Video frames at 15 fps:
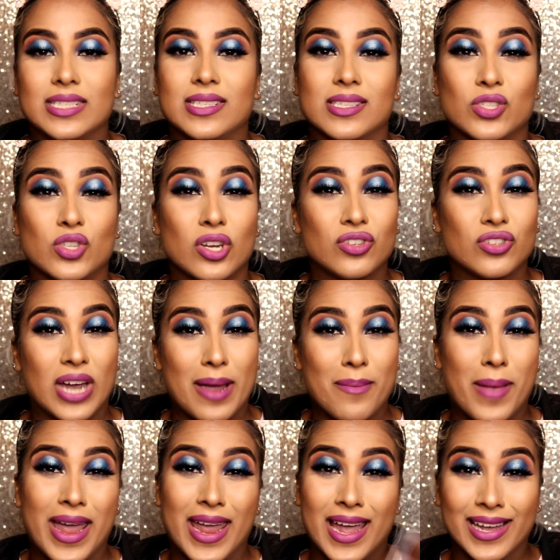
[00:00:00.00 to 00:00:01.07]
It does not dry
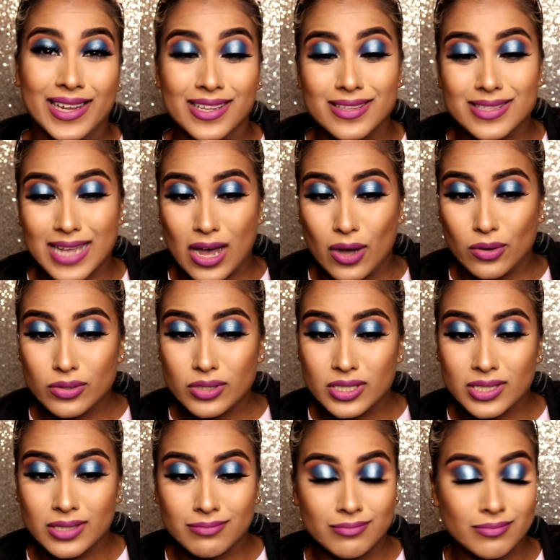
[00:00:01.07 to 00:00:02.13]
my hands
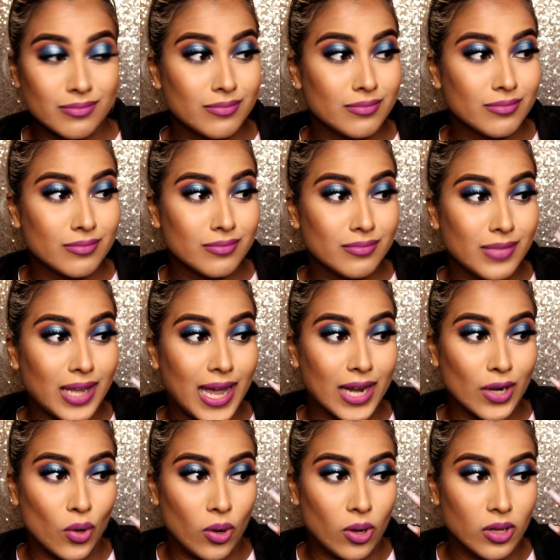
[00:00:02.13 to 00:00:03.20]
out
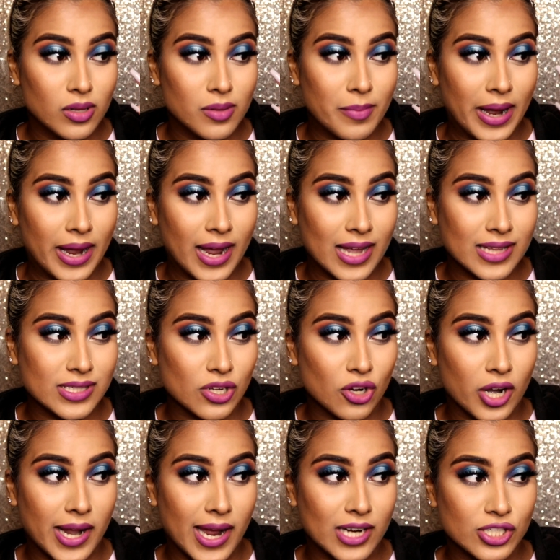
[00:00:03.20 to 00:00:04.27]
at all. My hands are
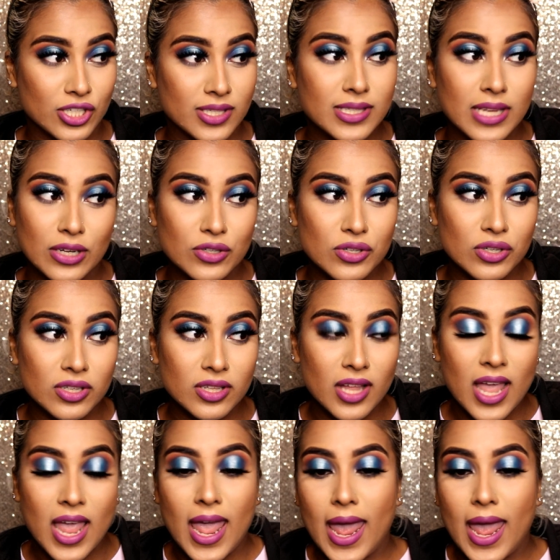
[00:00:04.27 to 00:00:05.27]
not ash central.